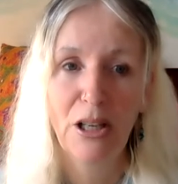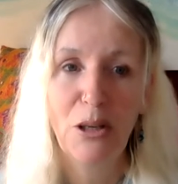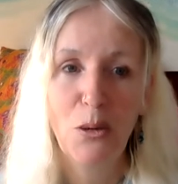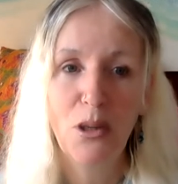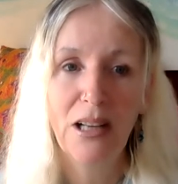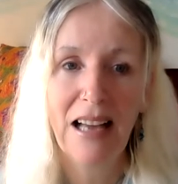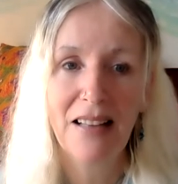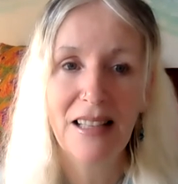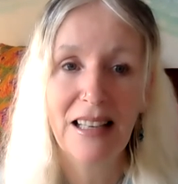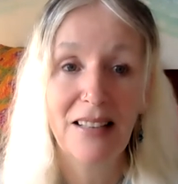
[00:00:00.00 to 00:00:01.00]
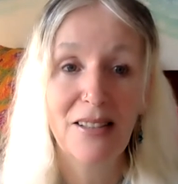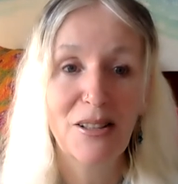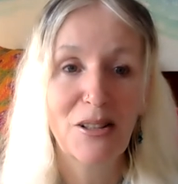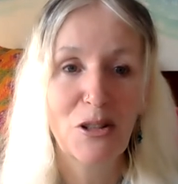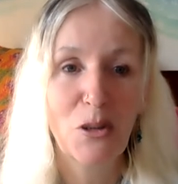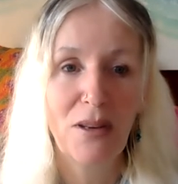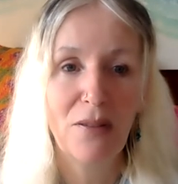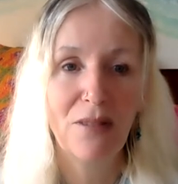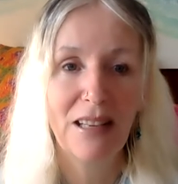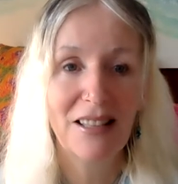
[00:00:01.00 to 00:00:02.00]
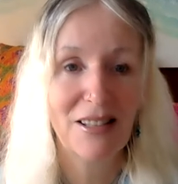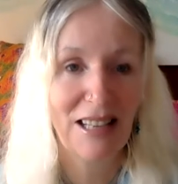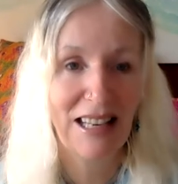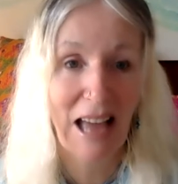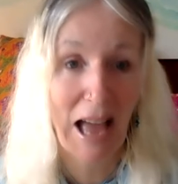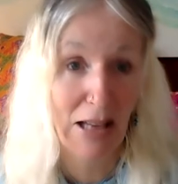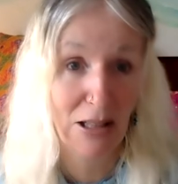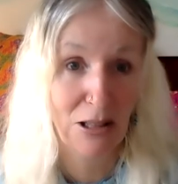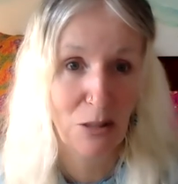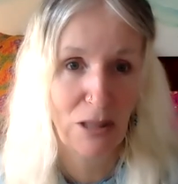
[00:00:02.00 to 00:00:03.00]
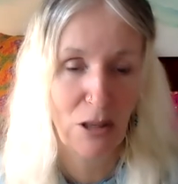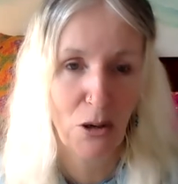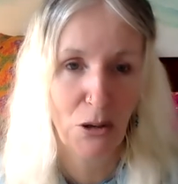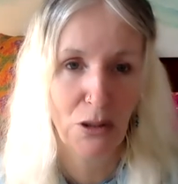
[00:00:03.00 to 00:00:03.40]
you will get it to infinity and beyond.